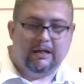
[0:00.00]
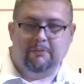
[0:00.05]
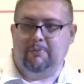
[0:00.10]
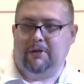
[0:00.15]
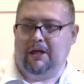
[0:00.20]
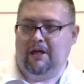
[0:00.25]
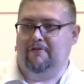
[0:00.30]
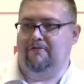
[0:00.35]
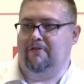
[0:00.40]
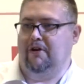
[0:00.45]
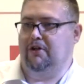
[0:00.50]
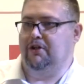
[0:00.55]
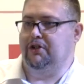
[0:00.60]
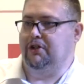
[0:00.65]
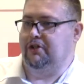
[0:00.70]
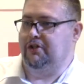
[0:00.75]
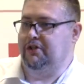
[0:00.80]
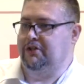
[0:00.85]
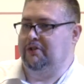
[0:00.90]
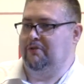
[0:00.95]
leap year
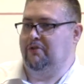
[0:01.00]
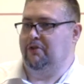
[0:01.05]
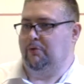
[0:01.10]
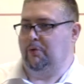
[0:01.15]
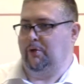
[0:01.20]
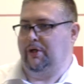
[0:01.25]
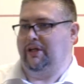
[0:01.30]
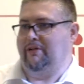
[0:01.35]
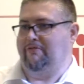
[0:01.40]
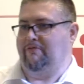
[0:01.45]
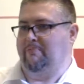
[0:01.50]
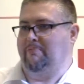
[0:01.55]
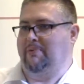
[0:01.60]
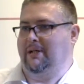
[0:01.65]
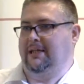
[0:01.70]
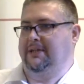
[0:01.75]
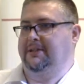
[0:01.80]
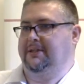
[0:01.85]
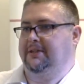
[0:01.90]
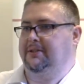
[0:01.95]
function that's in three different
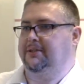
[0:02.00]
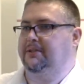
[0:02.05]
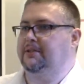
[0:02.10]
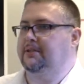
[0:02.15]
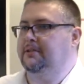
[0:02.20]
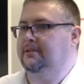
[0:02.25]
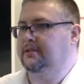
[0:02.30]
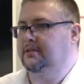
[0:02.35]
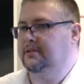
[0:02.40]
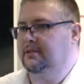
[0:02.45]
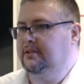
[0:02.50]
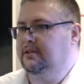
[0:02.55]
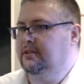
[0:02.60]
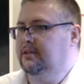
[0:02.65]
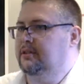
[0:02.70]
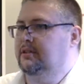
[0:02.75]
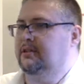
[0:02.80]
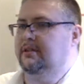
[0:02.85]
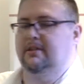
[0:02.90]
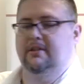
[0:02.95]
places,
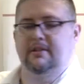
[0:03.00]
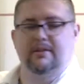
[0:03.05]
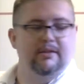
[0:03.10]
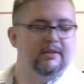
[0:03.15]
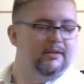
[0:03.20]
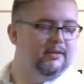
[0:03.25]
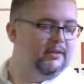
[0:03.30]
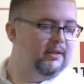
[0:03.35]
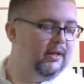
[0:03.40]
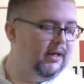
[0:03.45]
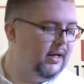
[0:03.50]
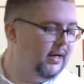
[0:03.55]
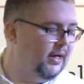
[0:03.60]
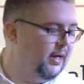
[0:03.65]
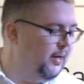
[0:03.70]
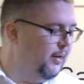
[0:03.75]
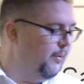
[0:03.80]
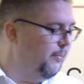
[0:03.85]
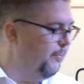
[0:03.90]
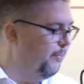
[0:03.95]

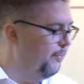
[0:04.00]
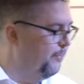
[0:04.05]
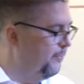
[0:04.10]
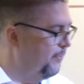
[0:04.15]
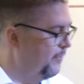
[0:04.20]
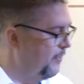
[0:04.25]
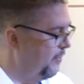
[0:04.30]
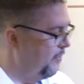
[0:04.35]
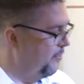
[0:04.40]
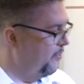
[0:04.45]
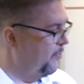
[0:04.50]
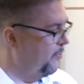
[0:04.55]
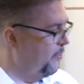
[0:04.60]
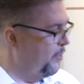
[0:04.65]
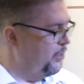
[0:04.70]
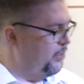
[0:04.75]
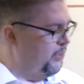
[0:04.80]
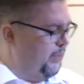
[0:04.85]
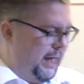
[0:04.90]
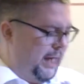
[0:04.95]
um, which